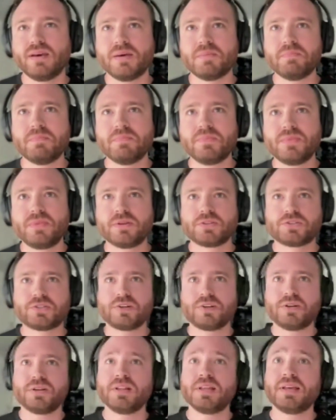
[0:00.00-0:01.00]
Um, there's
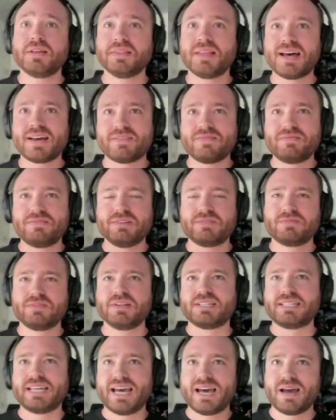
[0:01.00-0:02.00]
certainly a lot of
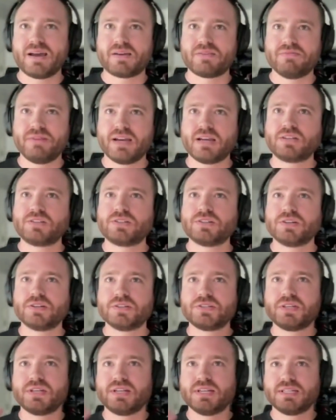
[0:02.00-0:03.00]
different attack
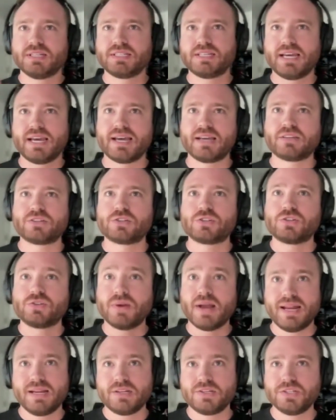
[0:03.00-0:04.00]
vectors and attack
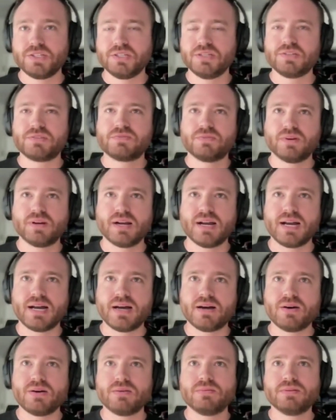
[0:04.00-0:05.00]
strategies for
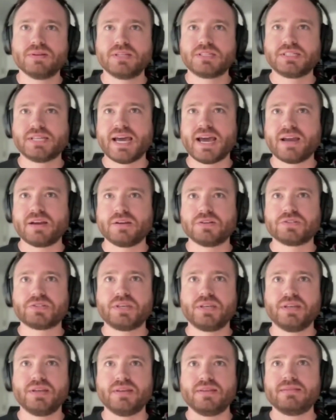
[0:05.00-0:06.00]
how
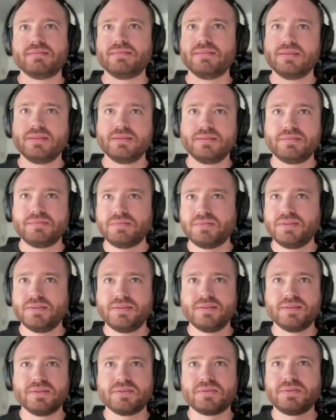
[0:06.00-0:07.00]
attackers can
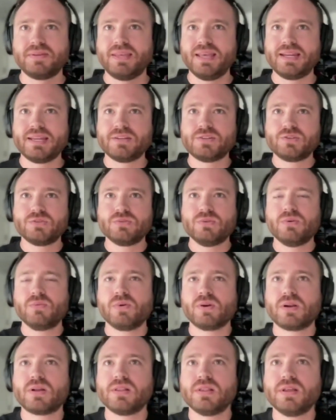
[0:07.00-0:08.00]
you know, get into a
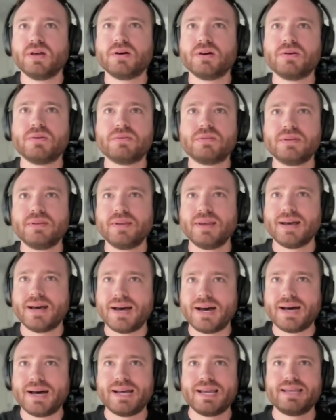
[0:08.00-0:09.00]
workload,
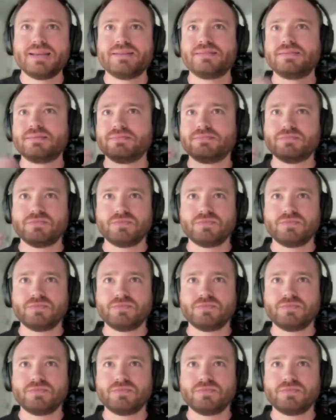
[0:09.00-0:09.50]
hide